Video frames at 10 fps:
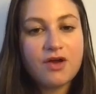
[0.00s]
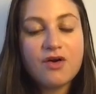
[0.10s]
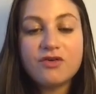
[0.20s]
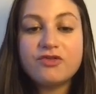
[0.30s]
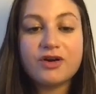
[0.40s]

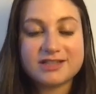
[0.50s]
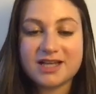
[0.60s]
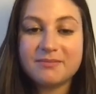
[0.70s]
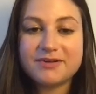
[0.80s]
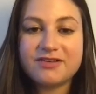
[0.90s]
For
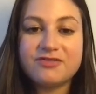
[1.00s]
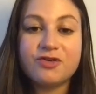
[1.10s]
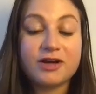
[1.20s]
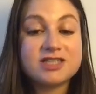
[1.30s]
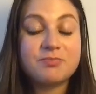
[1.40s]
example,
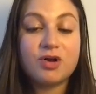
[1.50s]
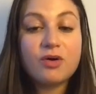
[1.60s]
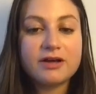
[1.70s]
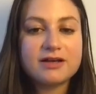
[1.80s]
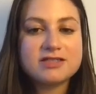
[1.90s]
for
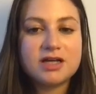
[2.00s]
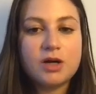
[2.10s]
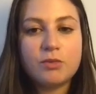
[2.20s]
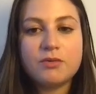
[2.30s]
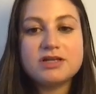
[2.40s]
explorers,
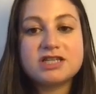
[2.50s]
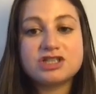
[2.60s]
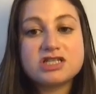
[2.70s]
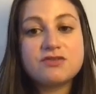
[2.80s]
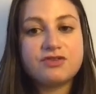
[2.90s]
we will
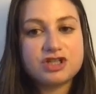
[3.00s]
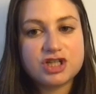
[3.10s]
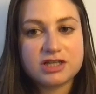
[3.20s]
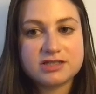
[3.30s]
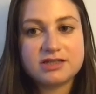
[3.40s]
suggest
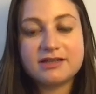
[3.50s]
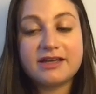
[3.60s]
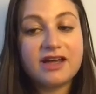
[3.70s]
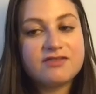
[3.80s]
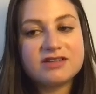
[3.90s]
features that they
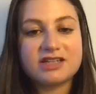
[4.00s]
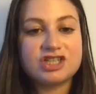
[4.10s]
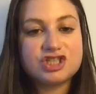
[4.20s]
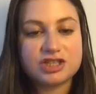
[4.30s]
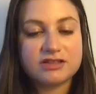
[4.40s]
haven't
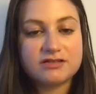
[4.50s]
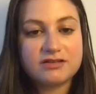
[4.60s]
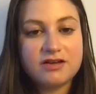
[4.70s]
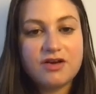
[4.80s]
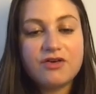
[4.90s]
reached yet.
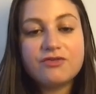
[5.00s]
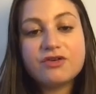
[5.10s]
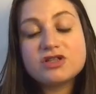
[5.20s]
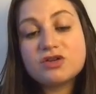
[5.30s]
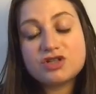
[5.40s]
For
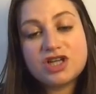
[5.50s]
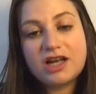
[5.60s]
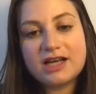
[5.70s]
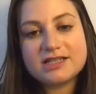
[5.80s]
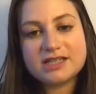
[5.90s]

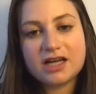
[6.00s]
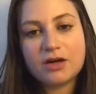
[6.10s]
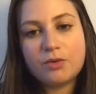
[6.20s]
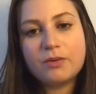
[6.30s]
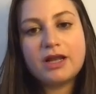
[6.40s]
socializer,
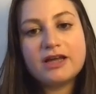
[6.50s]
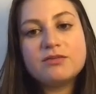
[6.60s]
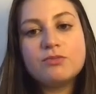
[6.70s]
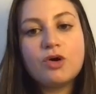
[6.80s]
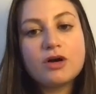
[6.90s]
we will add
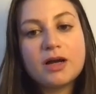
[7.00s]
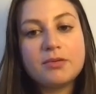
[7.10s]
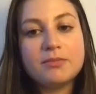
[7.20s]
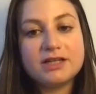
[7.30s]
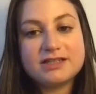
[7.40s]
more
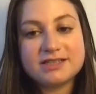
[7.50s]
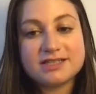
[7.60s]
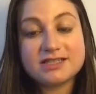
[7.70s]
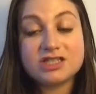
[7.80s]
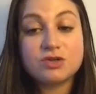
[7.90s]
capabilities,
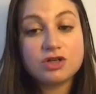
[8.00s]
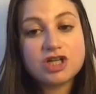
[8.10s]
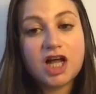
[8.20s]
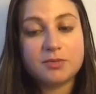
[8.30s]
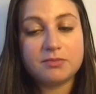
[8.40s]
social
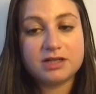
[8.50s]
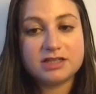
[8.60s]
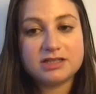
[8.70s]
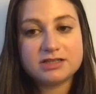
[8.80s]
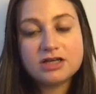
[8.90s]

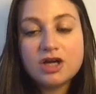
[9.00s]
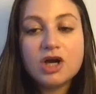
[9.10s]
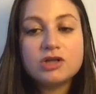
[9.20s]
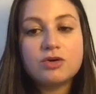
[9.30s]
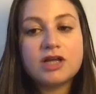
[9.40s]
capabilities,
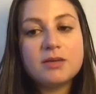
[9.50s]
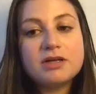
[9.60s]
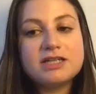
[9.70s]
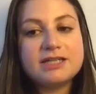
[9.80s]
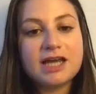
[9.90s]
to enable
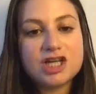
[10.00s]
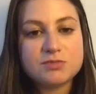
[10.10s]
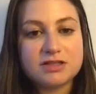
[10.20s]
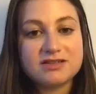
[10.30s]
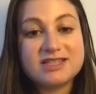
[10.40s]

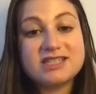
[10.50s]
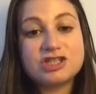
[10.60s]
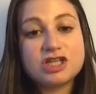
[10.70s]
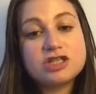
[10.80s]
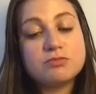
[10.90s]
engagement and
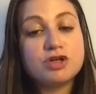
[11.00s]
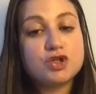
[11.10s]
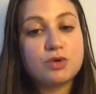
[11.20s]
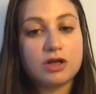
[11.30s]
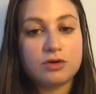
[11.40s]
suggest
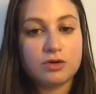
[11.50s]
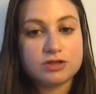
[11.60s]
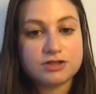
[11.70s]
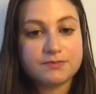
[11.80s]
mutual goals.